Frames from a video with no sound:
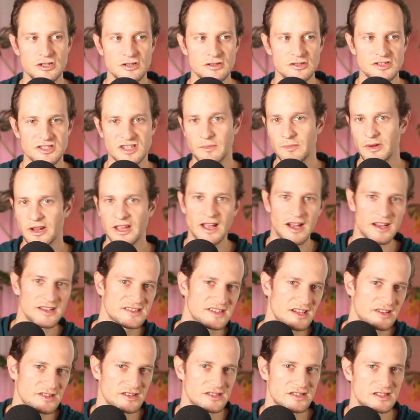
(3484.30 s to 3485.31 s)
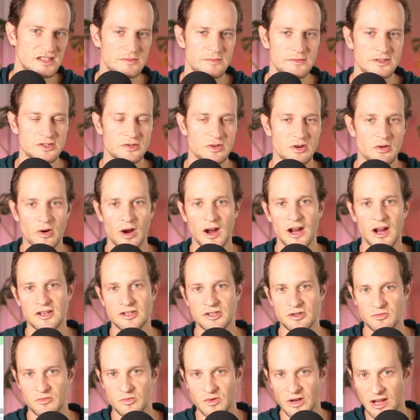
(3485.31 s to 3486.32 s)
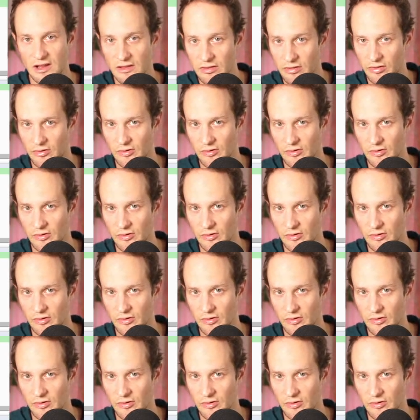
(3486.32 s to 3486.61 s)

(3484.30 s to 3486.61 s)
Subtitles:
somebody else on the team is required to read